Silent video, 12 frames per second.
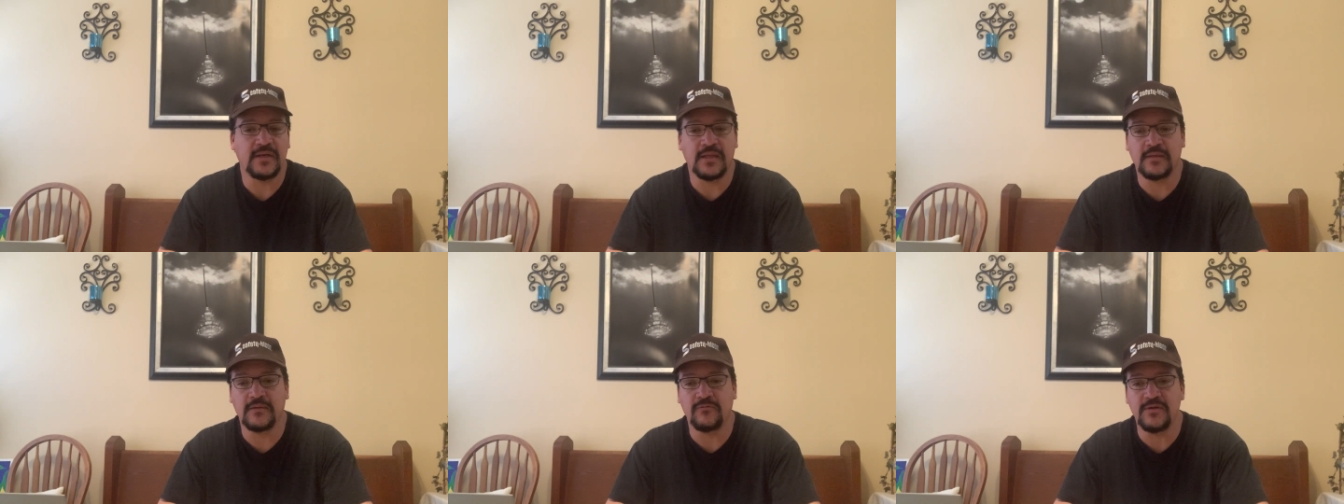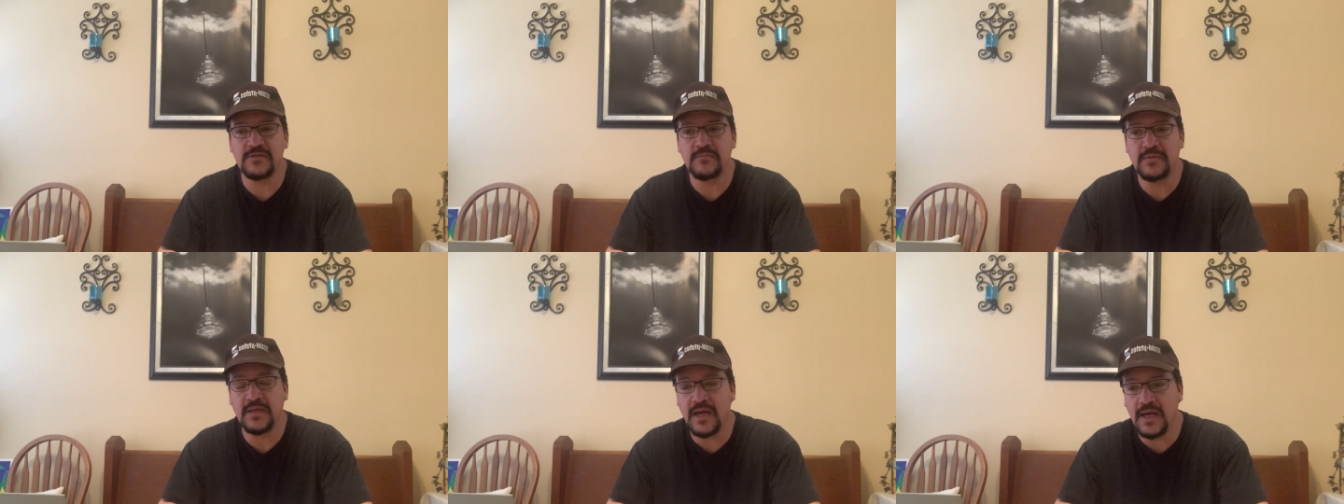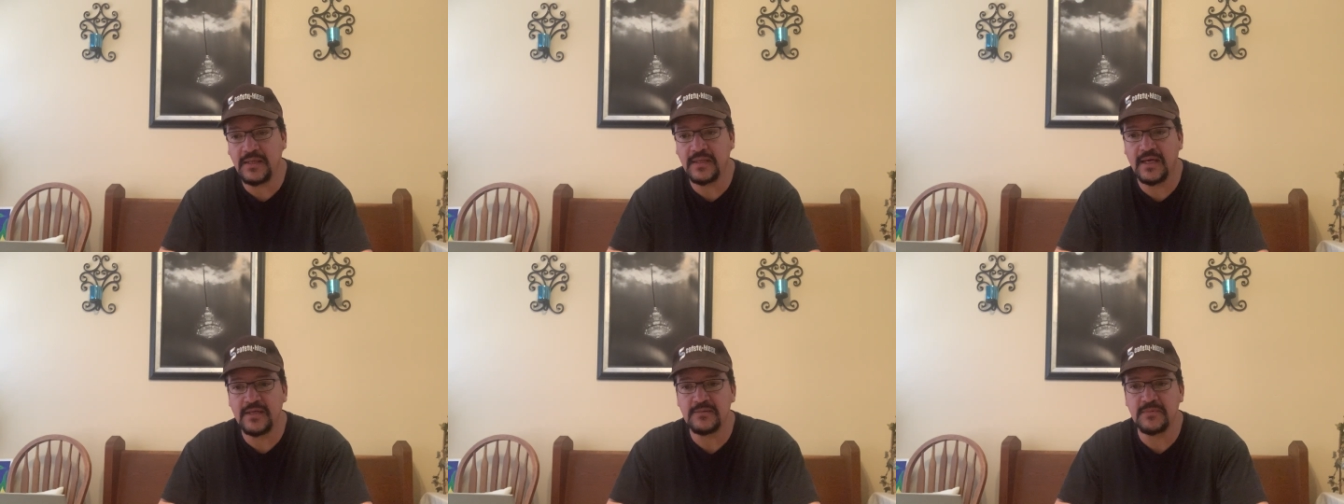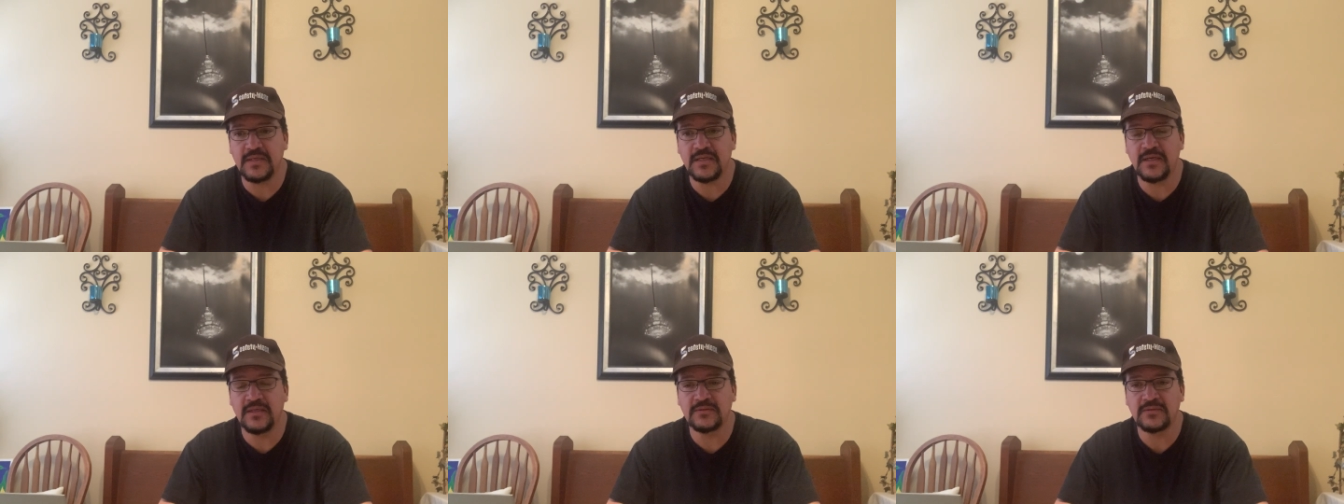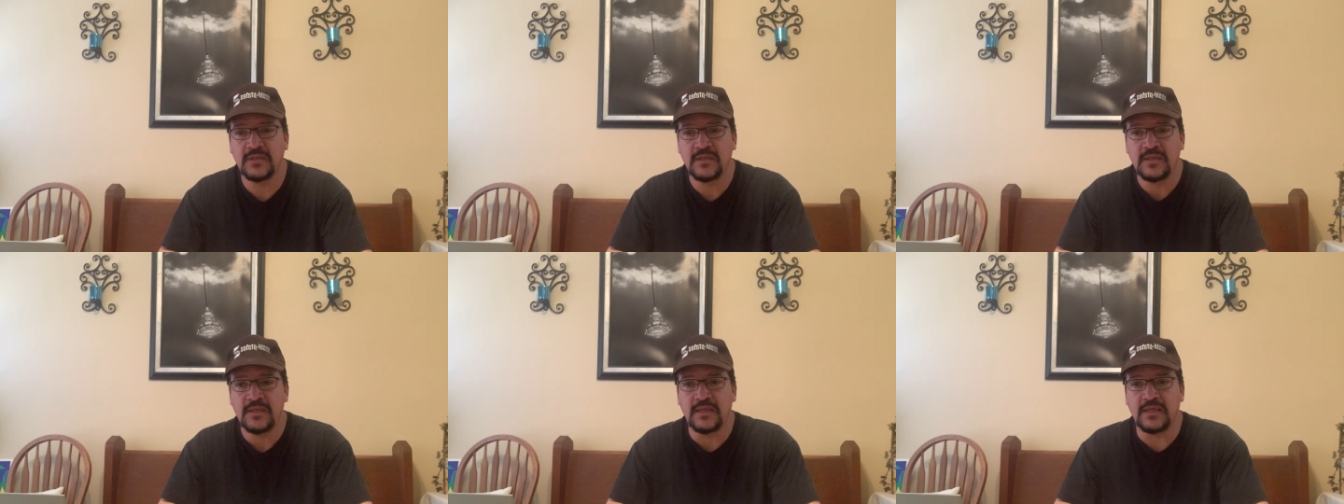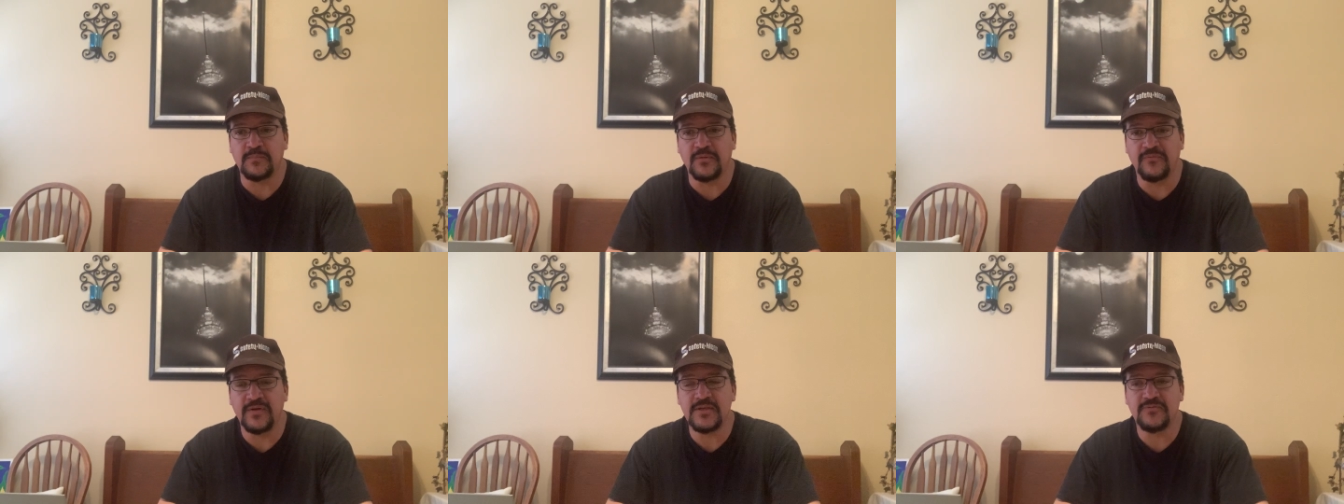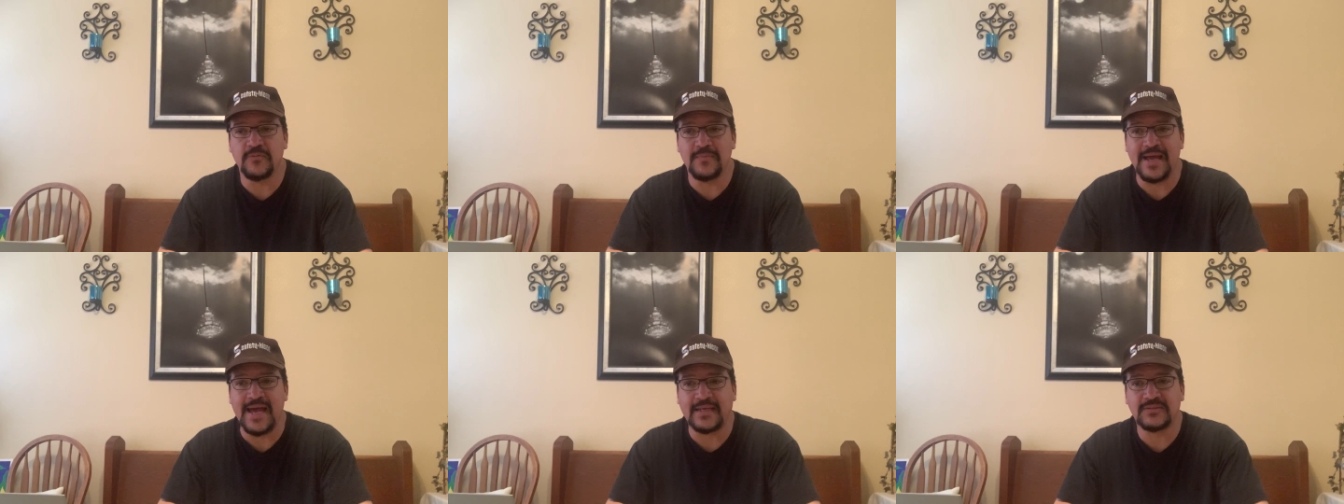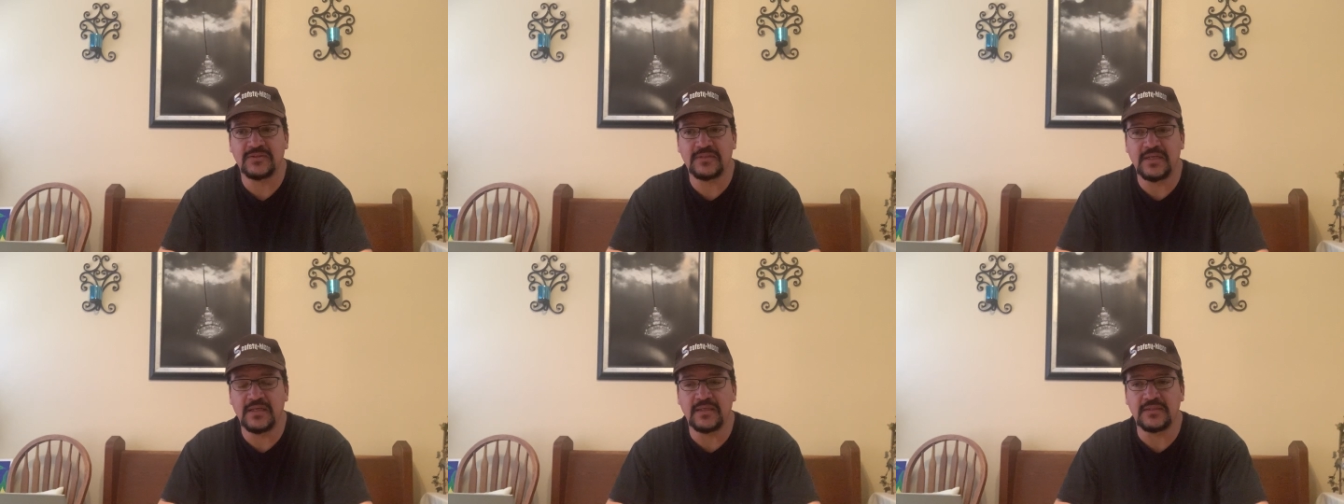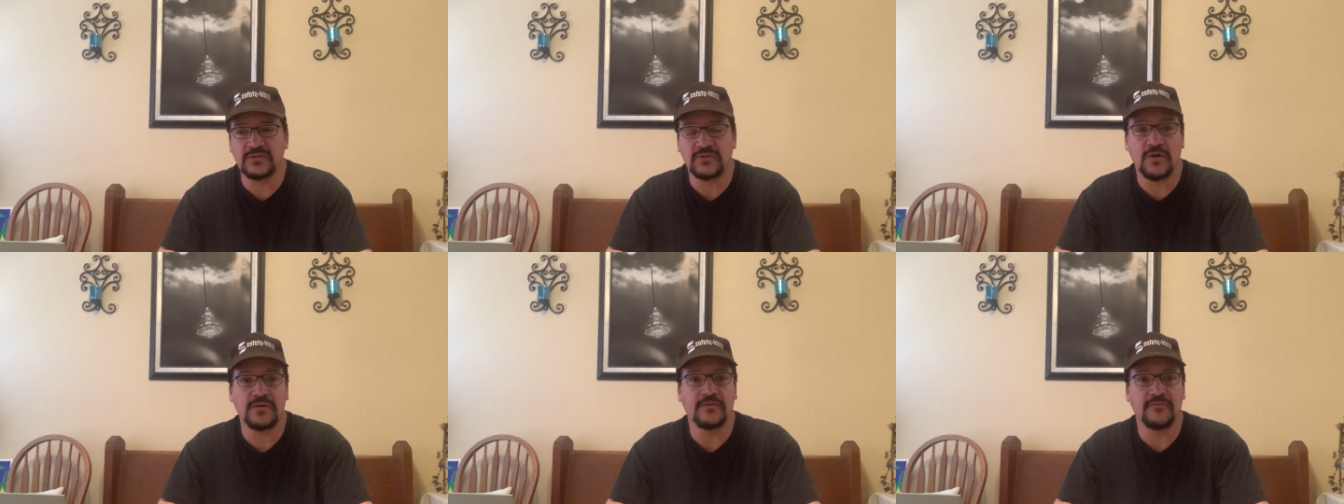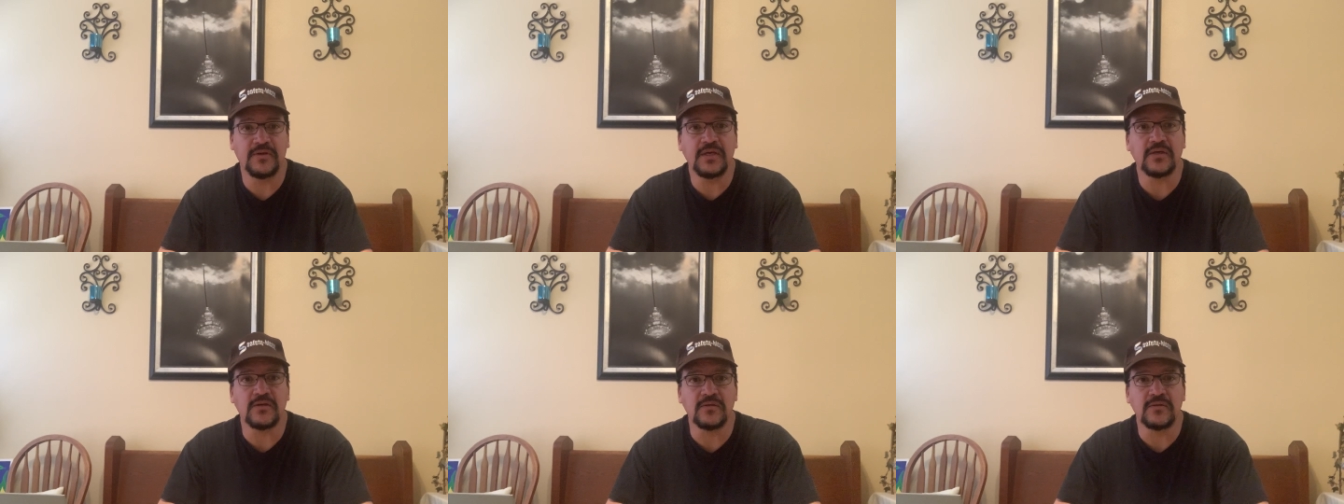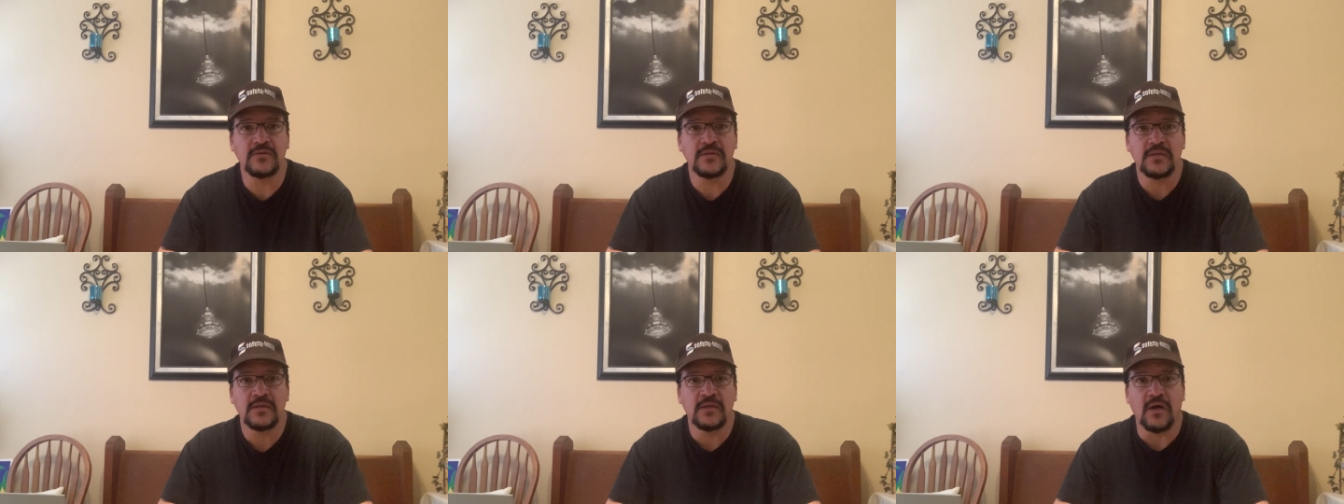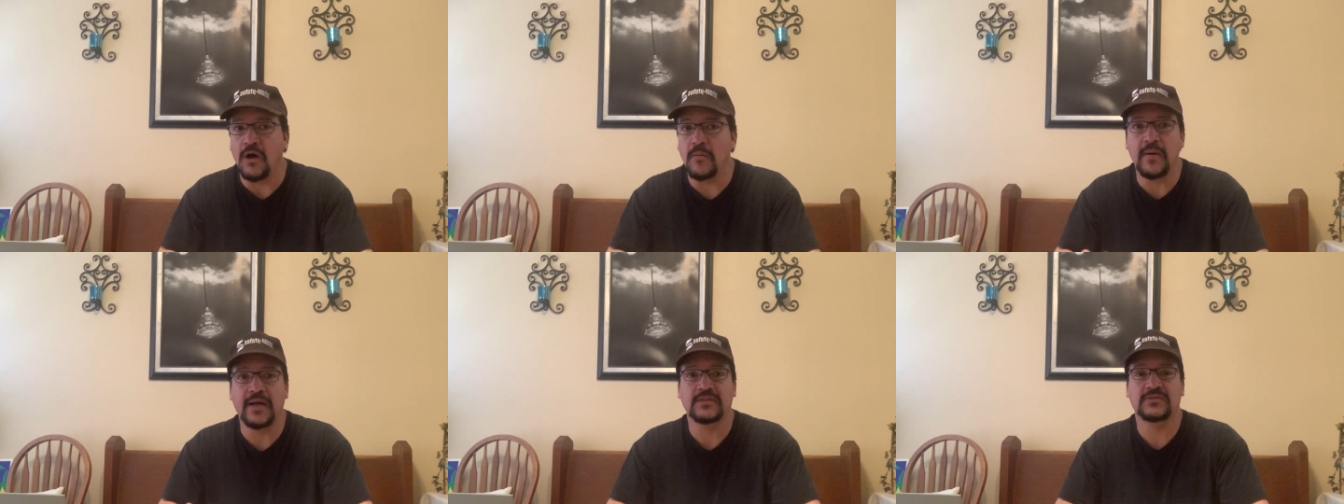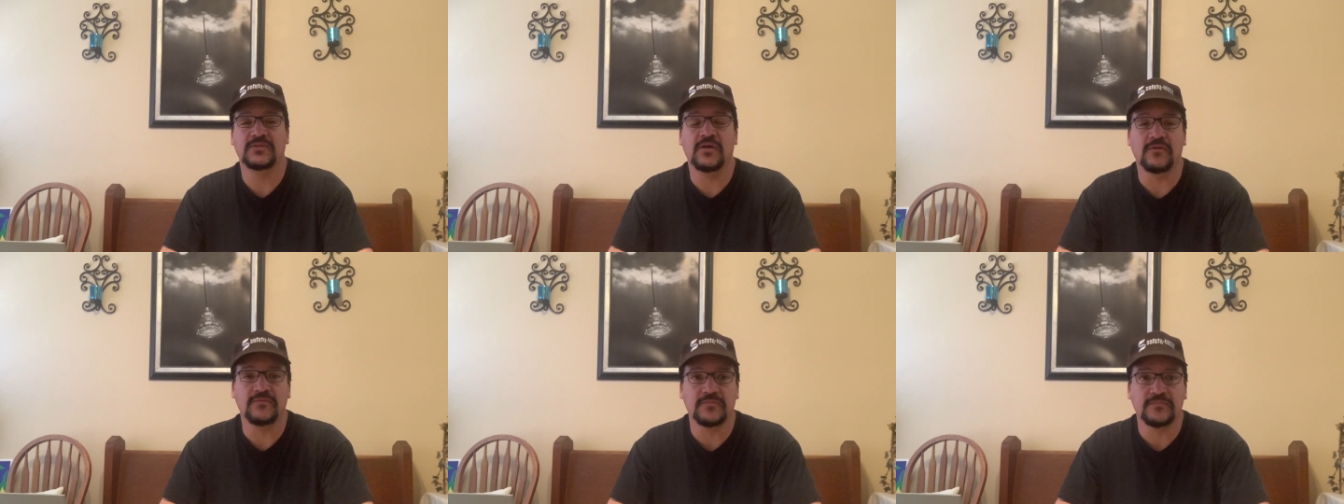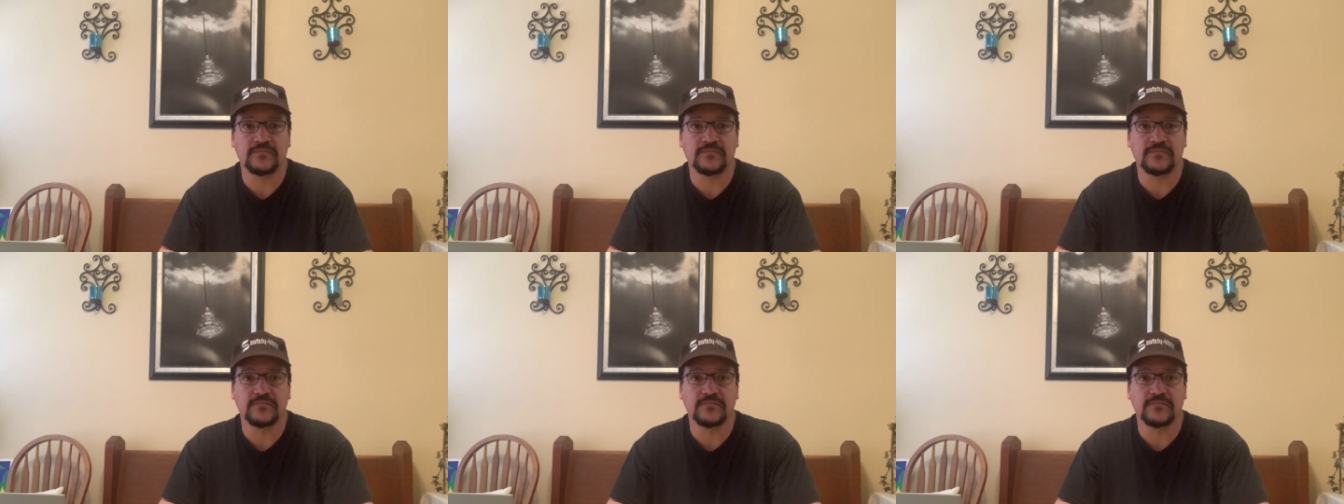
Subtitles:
And the reason behind that is because it prevents from accidentally starting the vehicle all by itself,